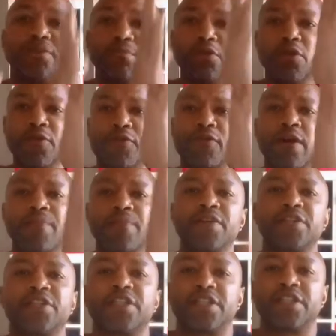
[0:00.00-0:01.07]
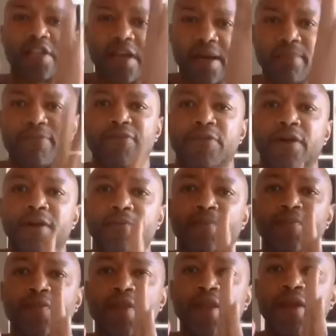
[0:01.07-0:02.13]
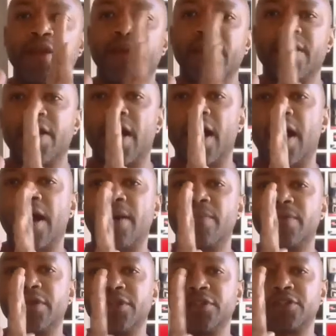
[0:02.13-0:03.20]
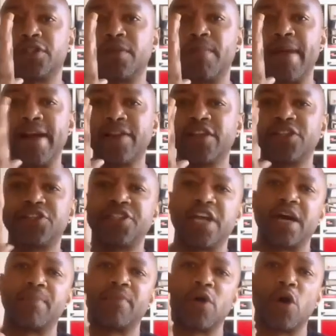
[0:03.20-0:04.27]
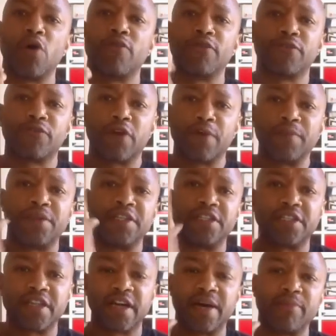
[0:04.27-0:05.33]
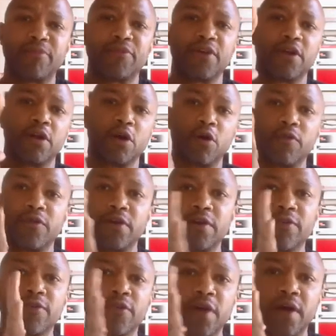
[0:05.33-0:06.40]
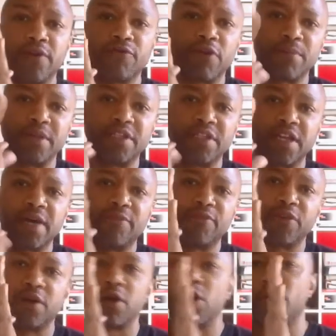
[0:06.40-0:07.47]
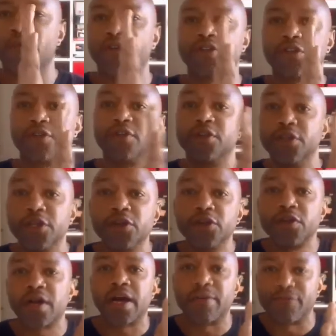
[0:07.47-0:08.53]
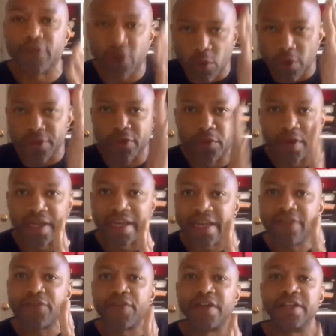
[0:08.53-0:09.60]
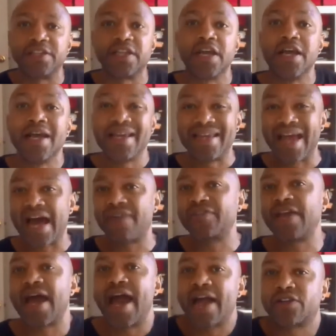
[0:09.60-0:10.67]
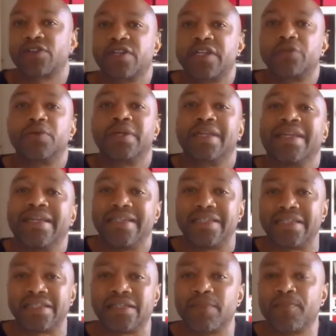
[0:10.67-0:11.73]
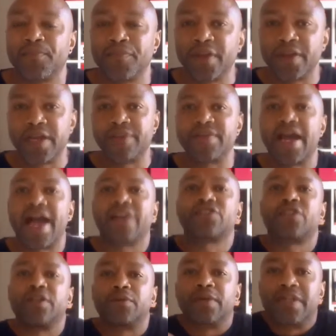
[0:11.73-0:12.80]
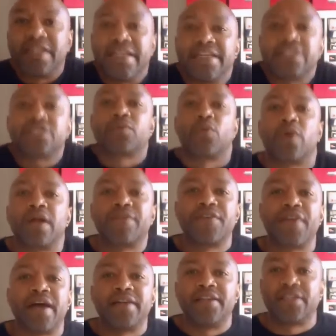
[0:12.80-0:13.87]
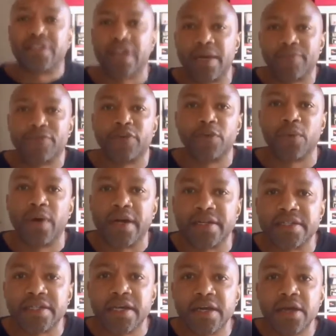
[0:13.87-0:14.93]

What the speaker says: you move from this discomfort, to make the jump over from discomfort over to the new comfort where the relief is, you have to actually release. You have to actually release whatever that discomfort was.